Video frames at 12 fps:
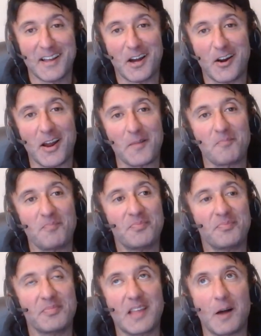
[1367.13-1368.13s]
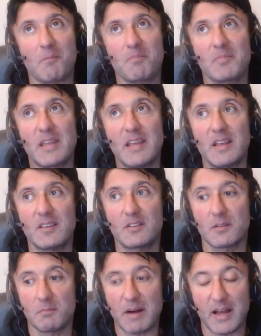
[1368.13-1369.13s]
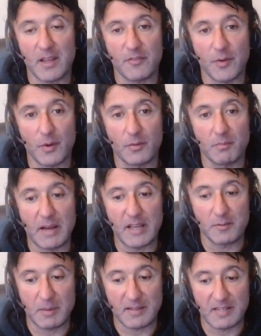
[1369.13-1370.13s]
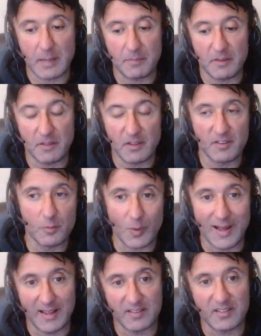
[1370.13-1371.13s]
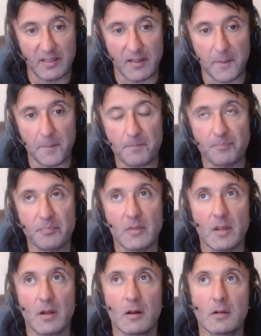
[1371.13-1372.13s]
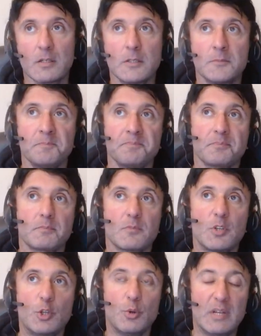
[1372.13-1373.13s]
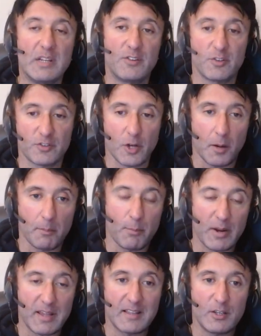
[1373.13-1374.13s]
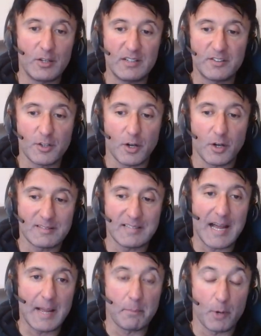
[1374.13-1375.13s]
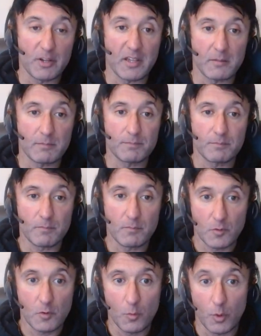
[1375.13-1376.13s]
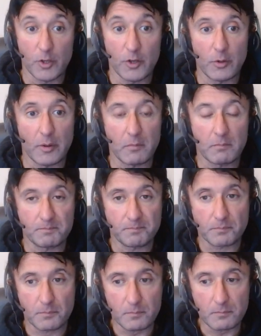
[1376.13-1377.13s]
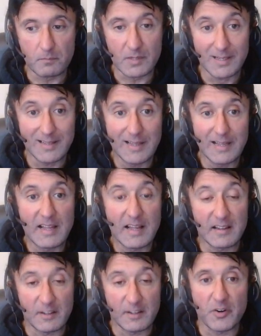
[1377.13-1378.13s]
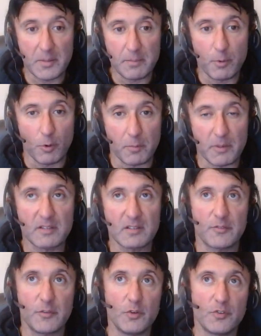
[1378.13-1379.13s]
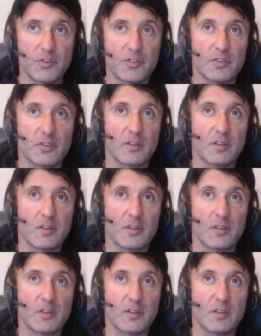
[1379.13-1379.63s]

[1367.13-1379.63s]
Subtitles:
All right, now here's my tip, and this is why I say that. You need to start time blocking what you're doing. And it's very important because if you just